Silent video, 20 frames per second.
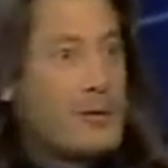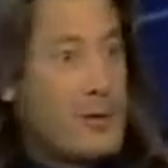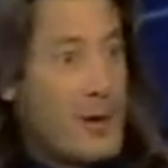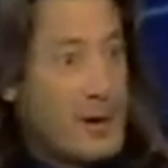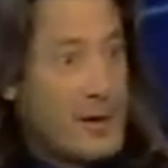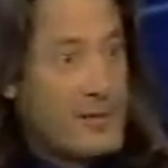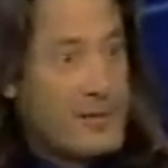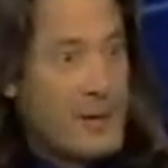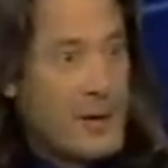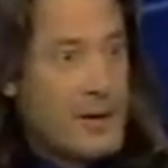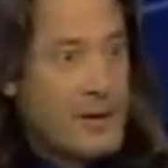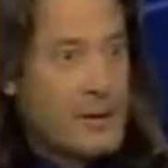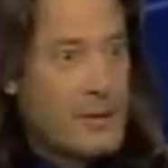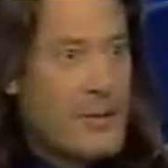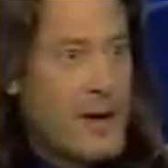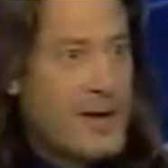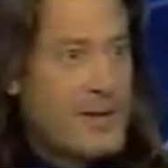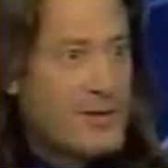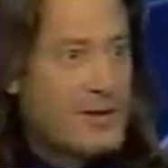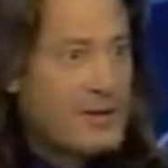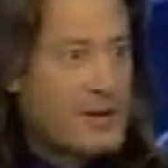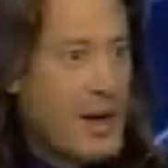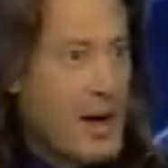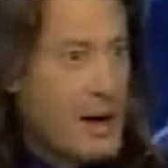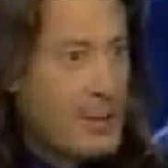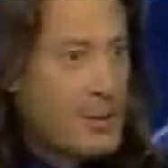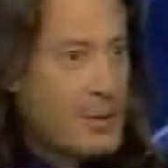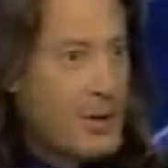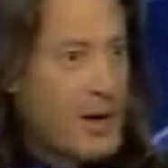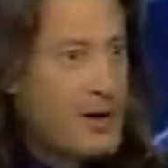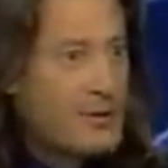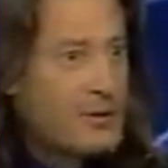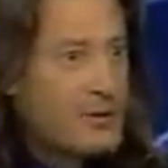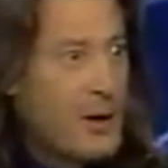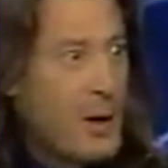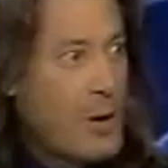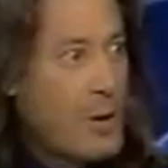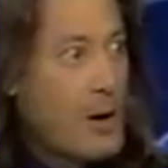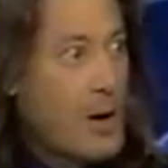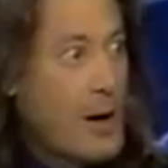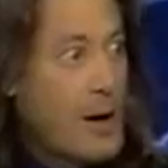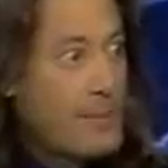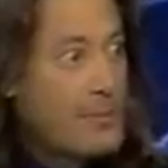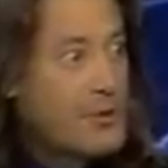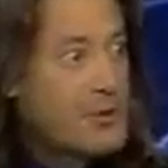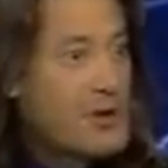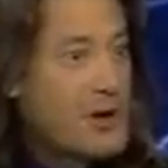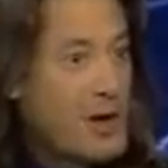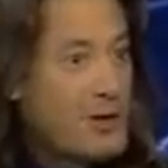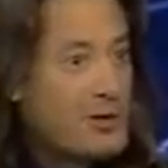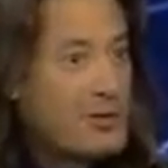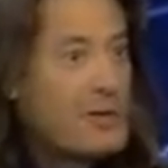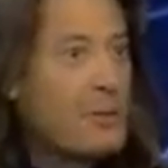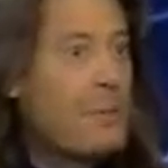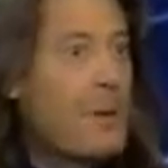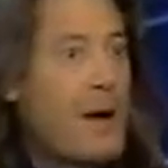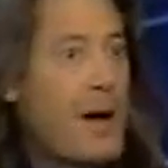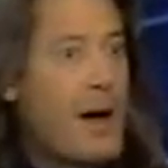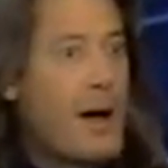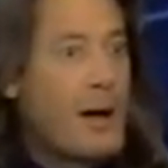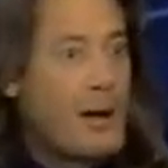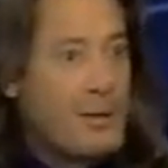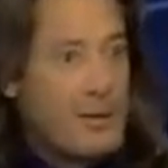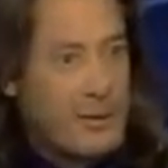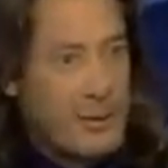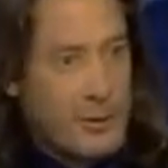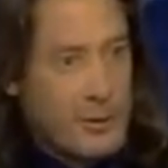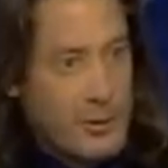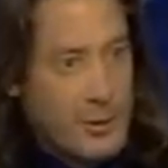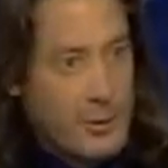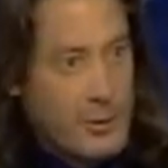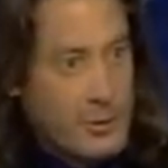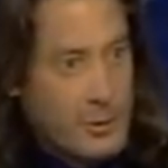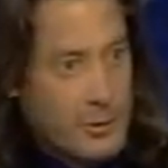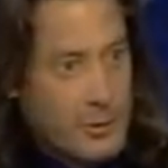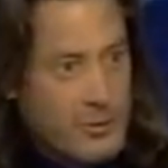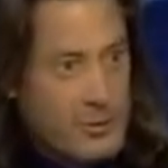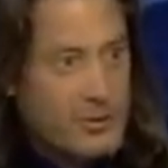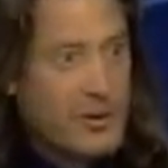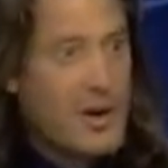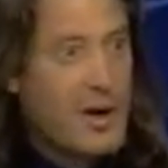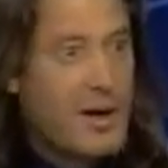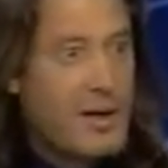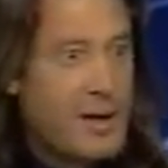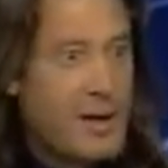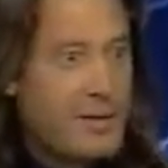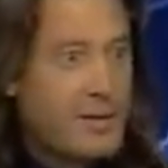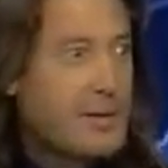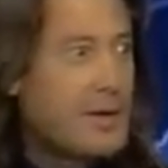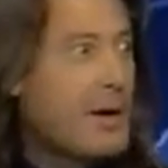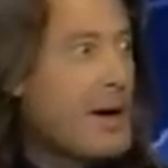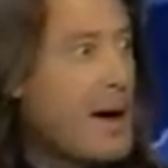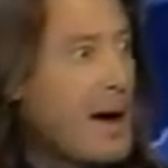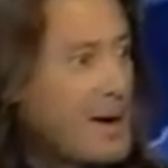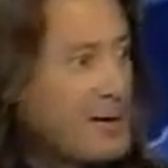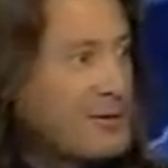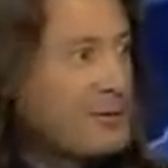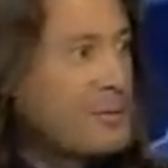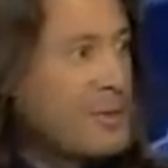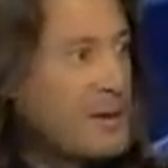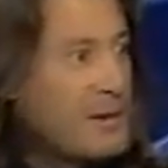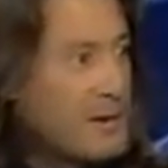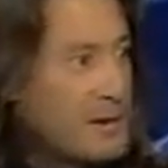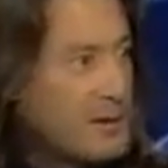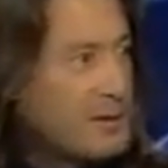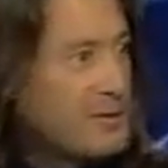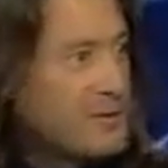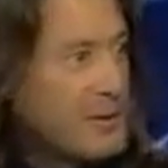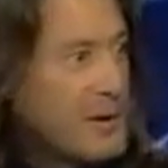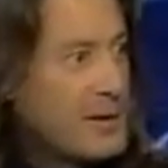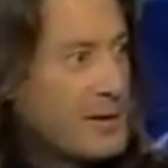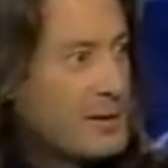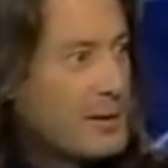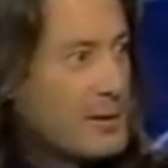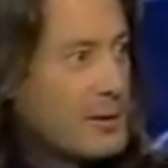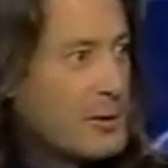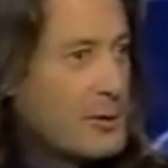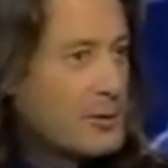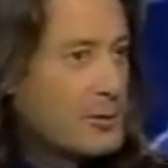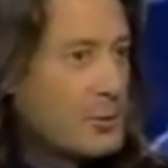trading volume, and the stock price go up just upon the news that there has been this funding,